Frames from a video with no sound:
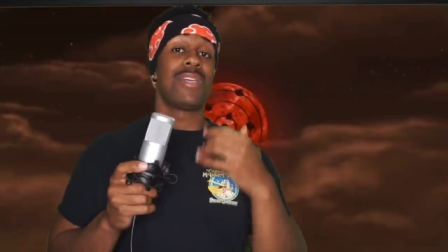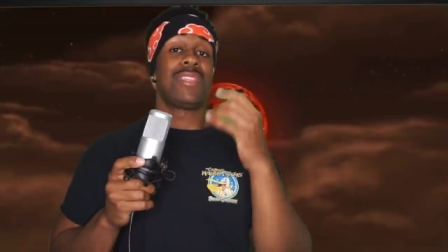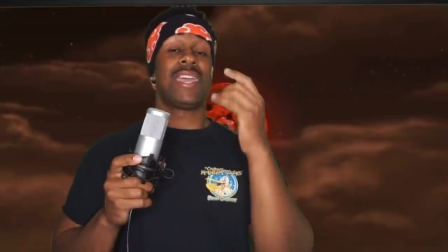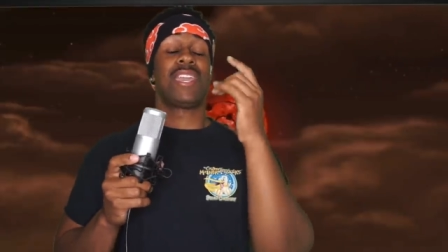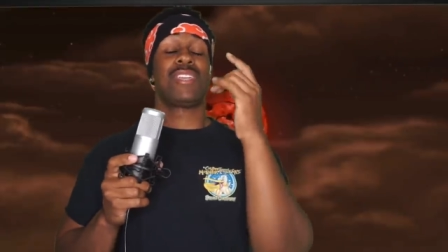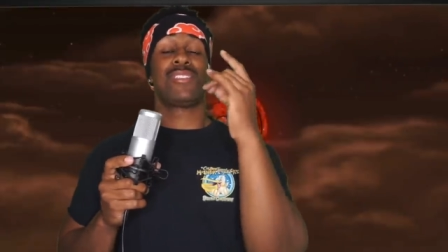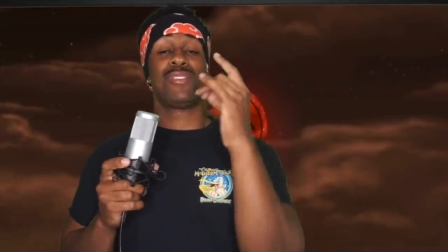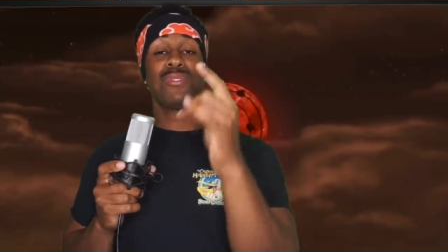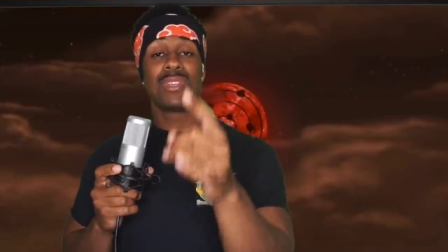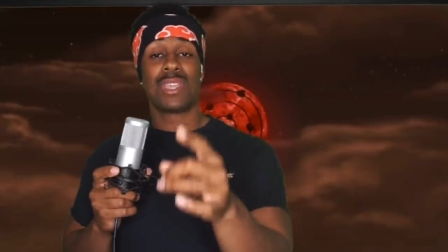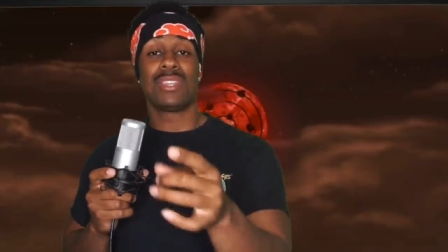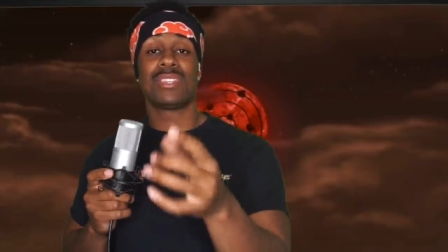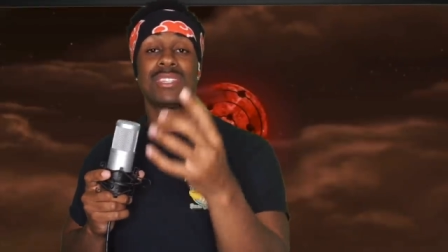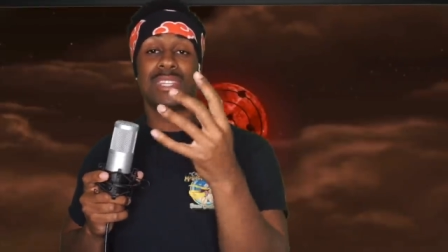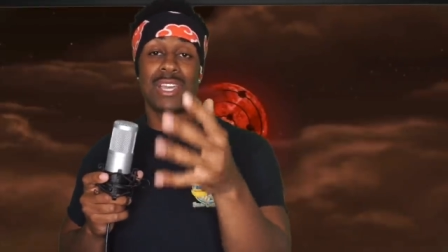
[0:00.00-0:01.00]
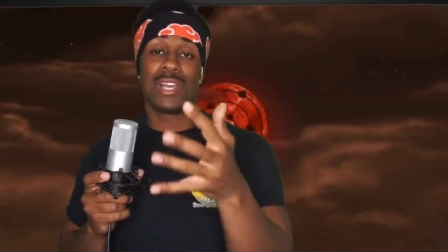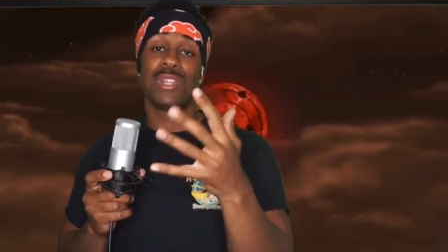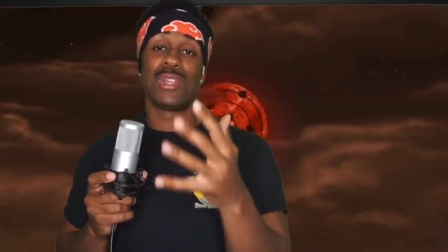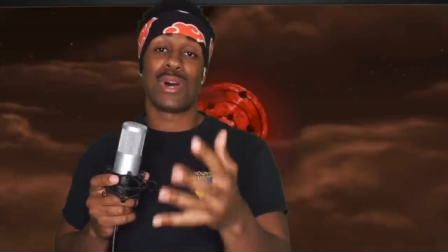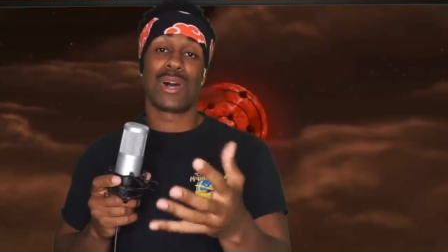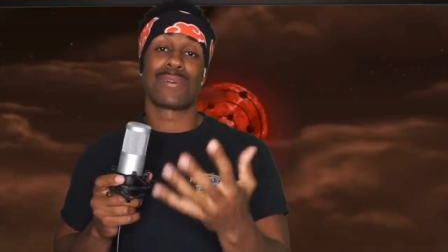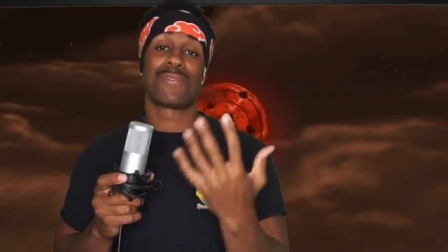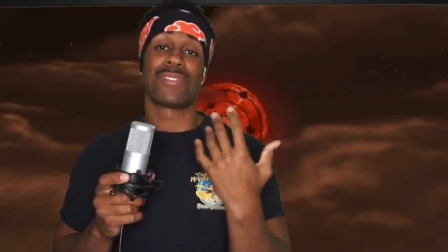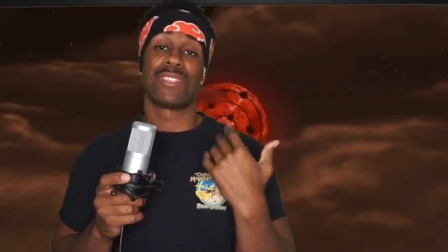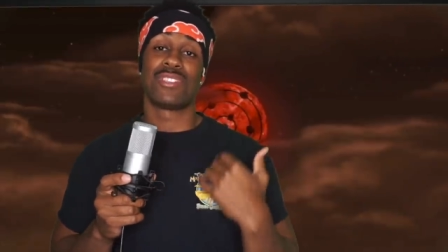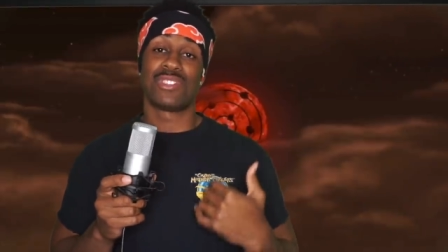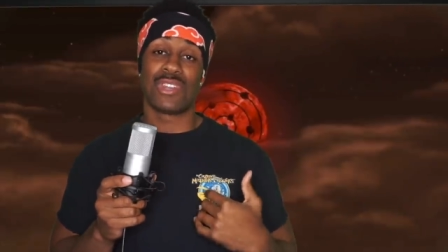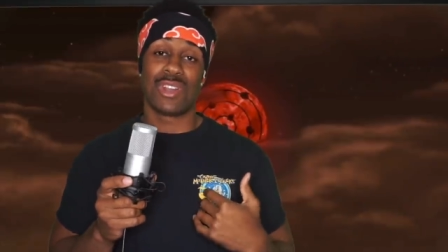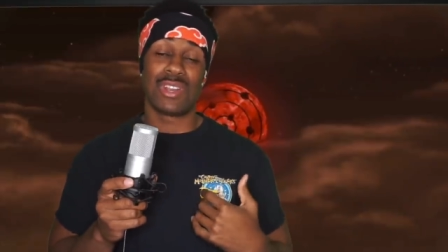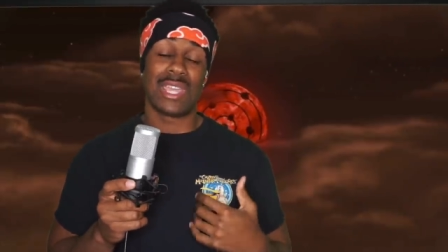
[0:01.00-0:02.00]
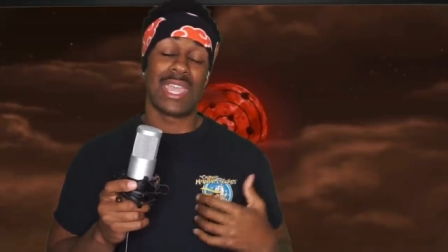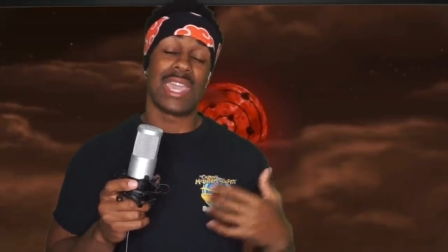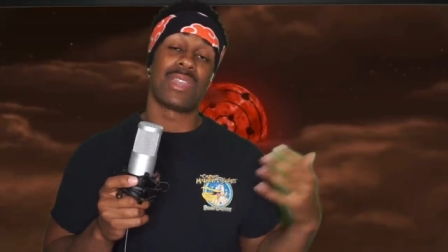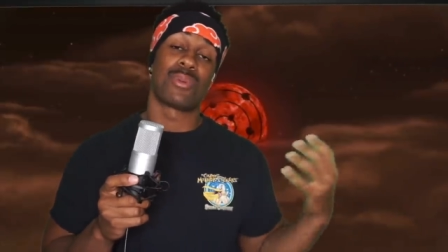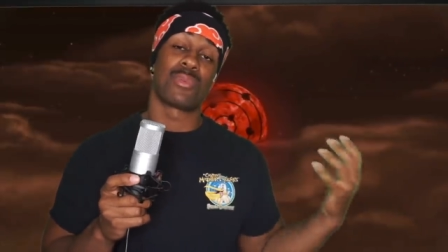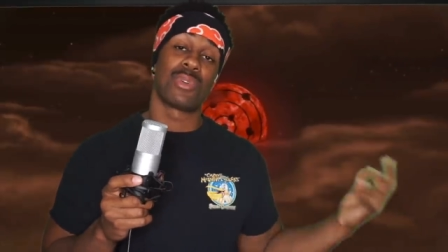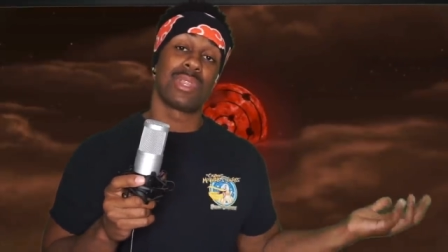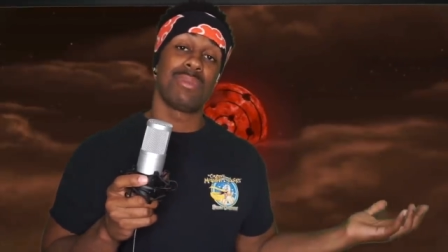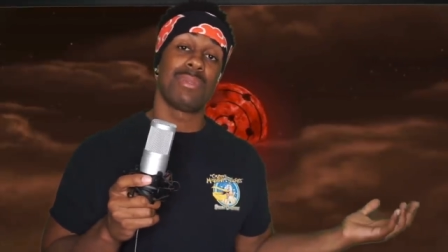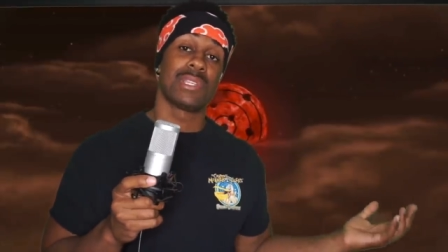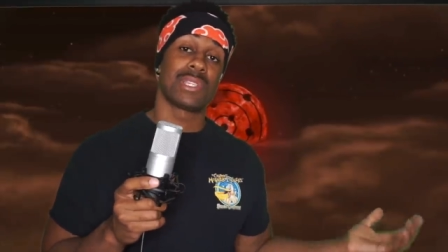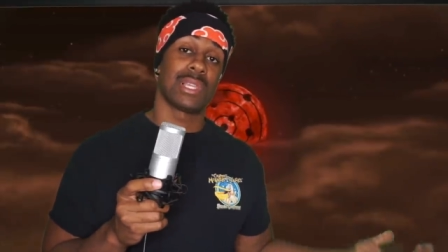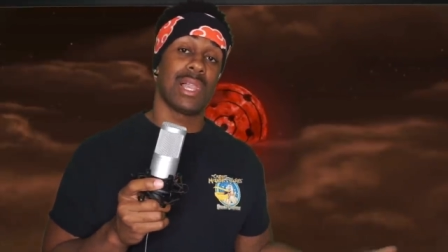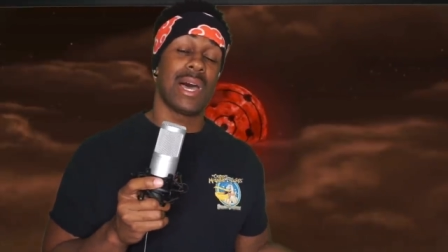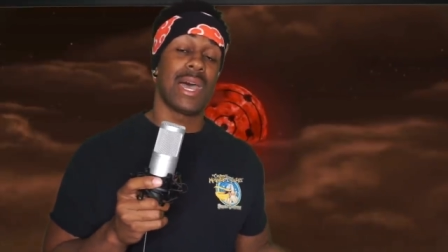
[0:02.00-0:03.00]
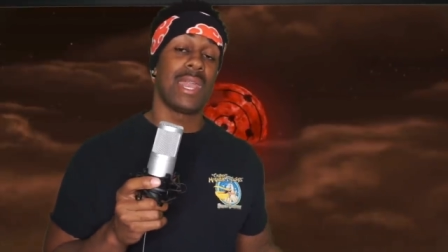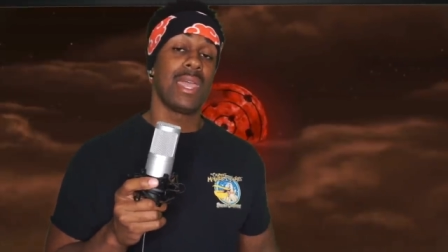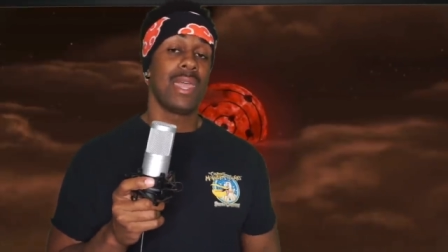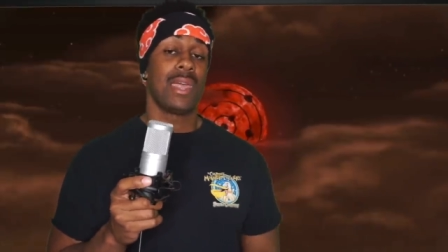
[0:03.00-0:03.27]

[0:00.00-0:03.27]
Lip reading: that you can stick along for the journey, and it really means a lot.